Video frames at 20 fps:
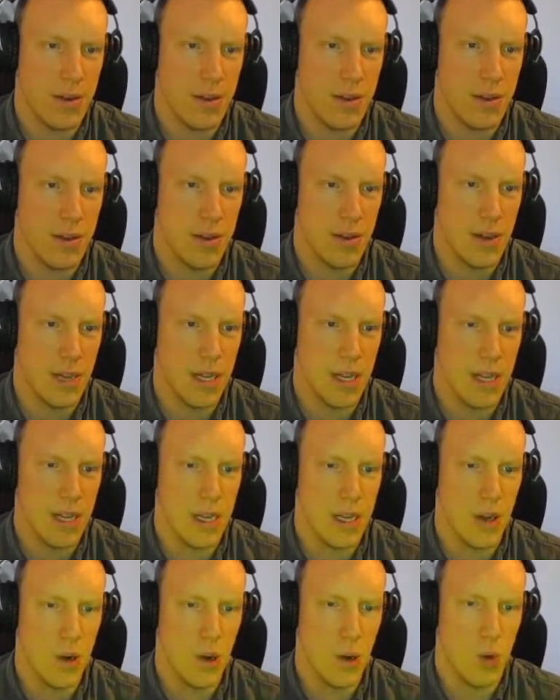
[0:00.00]

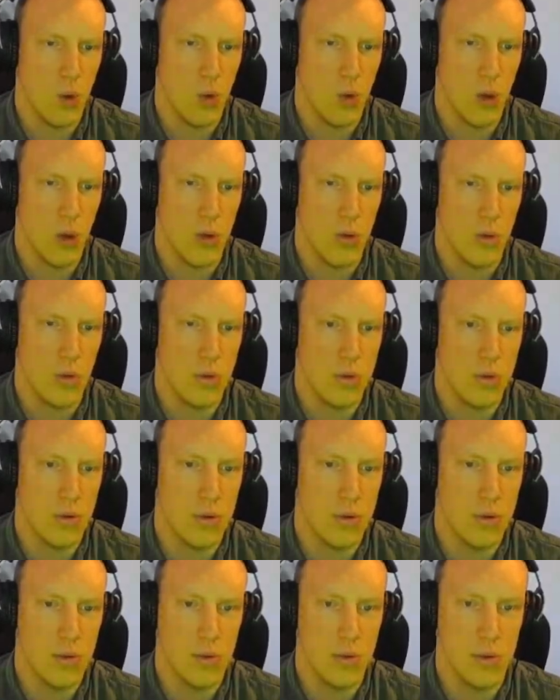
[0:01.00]
Whoa.
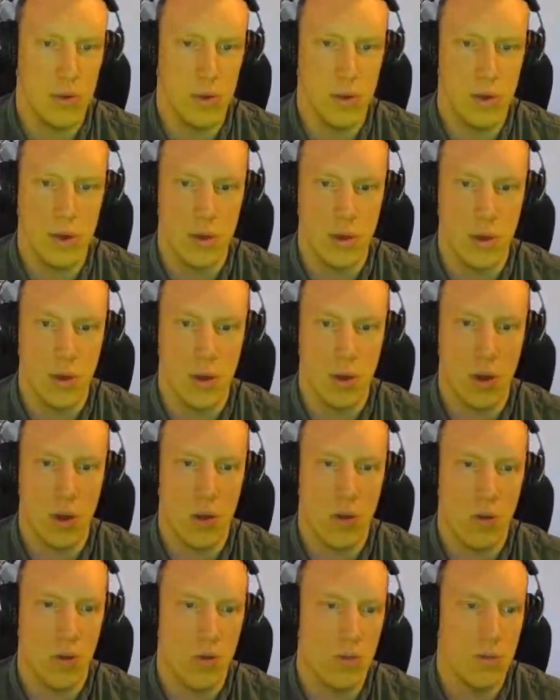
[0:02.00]

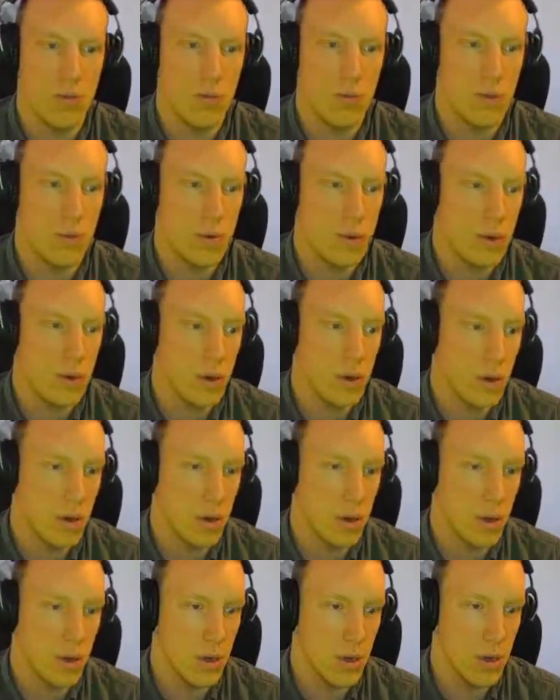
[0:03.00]
Whoa.
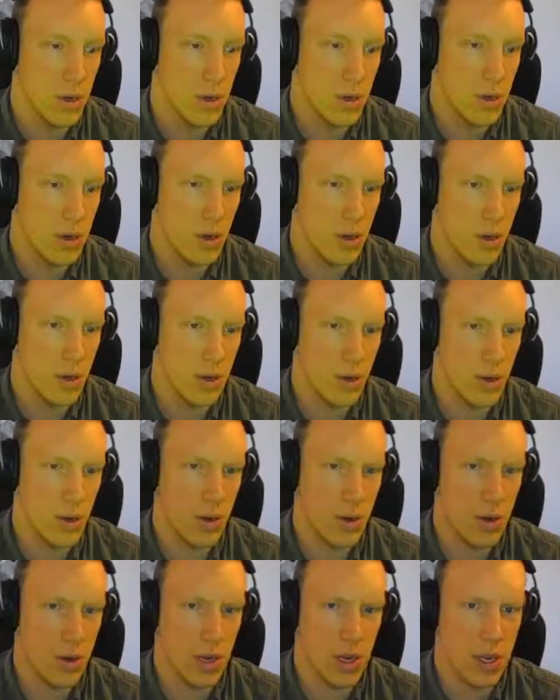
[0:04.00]
Oh,
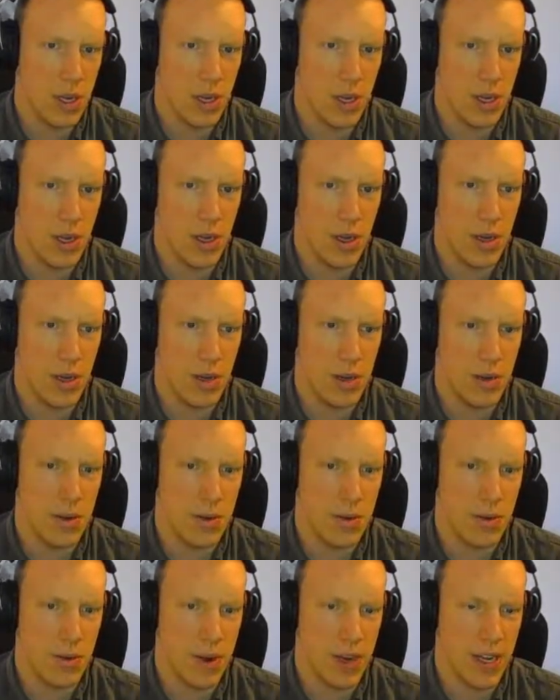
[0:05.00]
you're the
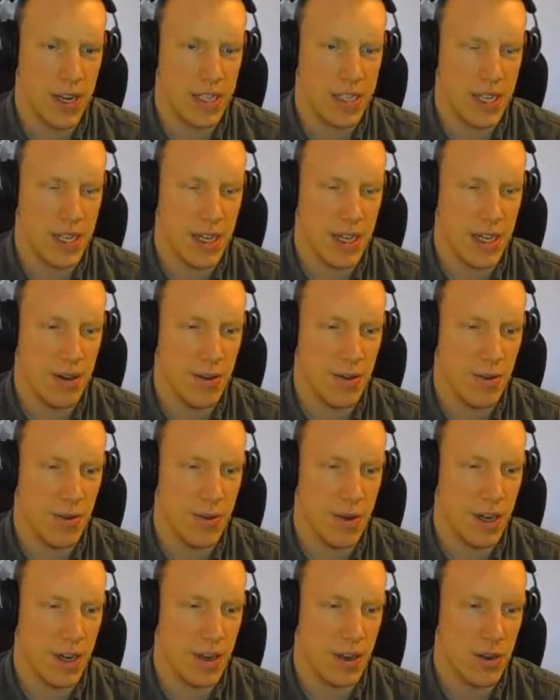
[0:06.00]
grass I
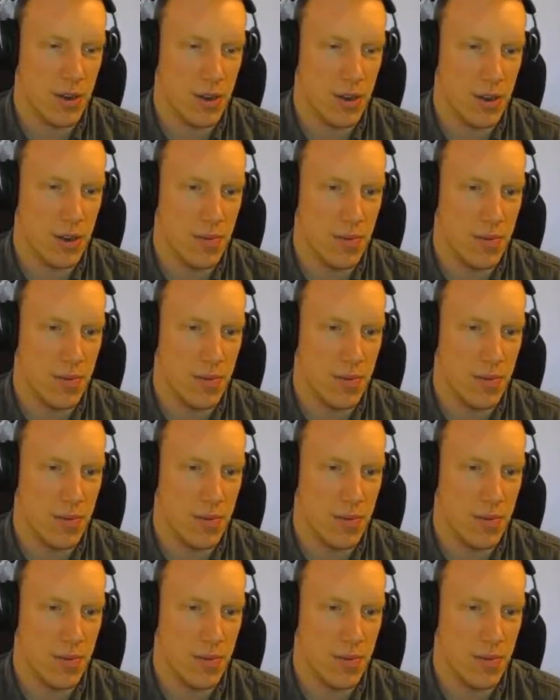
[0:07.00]
already caught.